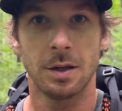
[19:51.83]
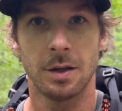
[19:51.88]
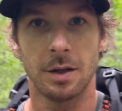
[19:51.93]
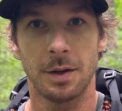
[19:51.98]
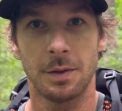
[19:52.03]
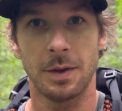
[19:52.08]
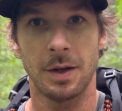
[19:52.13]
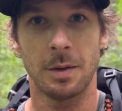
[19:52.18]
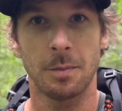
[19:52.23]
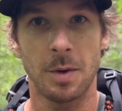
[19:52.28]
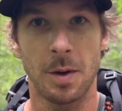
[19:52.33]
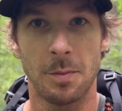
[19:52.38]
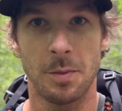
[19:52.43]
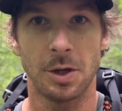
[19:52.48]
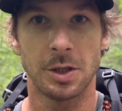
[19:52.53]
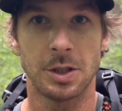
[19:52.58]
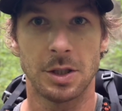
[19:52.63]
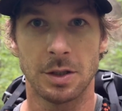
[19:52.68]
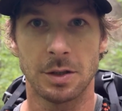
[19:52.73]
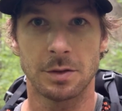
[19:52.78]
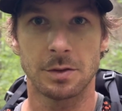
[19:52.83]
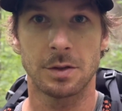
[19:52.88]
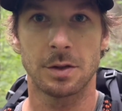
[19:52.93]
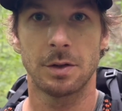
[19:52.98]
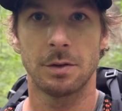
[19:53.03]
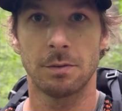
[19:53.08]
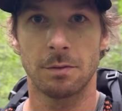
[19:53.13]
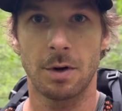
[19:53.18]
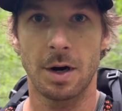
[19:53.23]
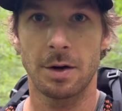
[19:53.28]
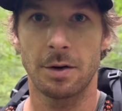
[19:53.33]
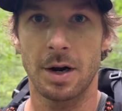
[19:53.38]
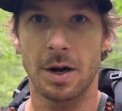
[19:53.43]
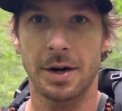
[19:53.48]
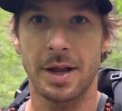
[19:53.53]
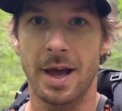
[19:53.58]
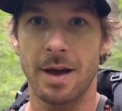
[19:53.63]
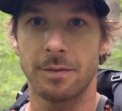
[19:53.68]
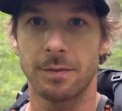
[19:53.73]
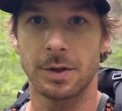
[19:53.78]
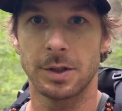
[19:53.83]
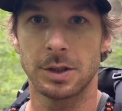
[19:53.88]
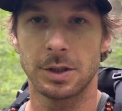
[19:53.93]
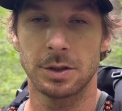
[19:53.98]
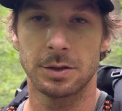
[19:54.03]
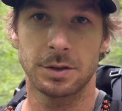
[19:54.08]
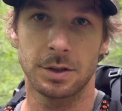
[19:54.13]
I think my budget is right around average.